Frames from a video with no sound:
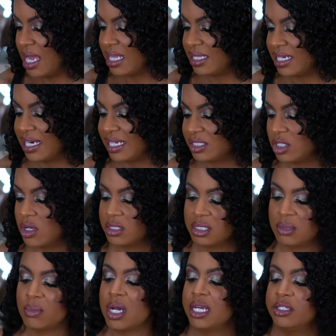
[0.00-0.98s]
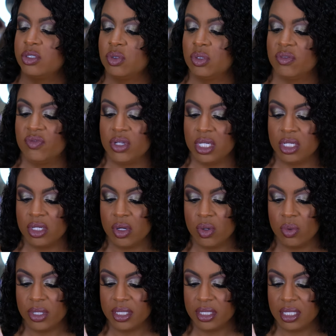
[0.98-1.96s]
And then I saw somebody do a
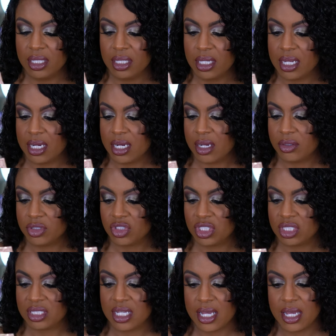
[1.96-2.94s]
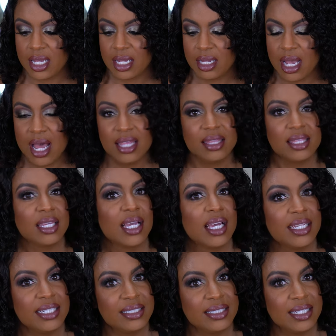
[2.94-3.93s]
video with it and I was just like, I think
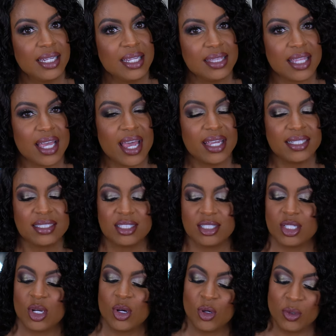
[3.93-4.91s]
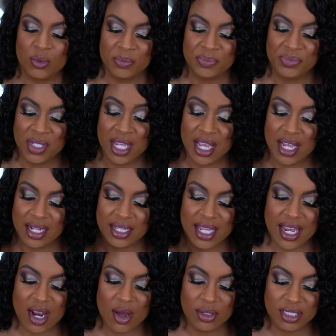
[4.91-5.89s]
I need to get that. So
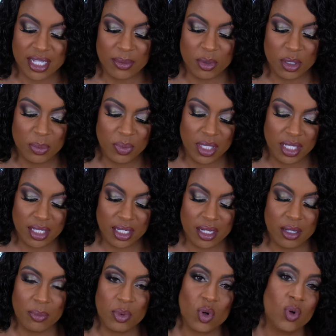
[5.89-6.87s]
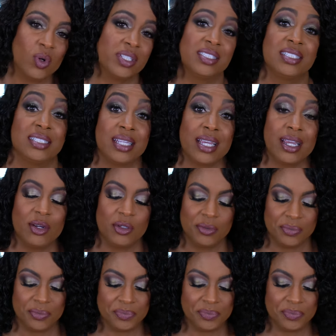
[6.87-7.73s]
glad I was able to pick it up on sale.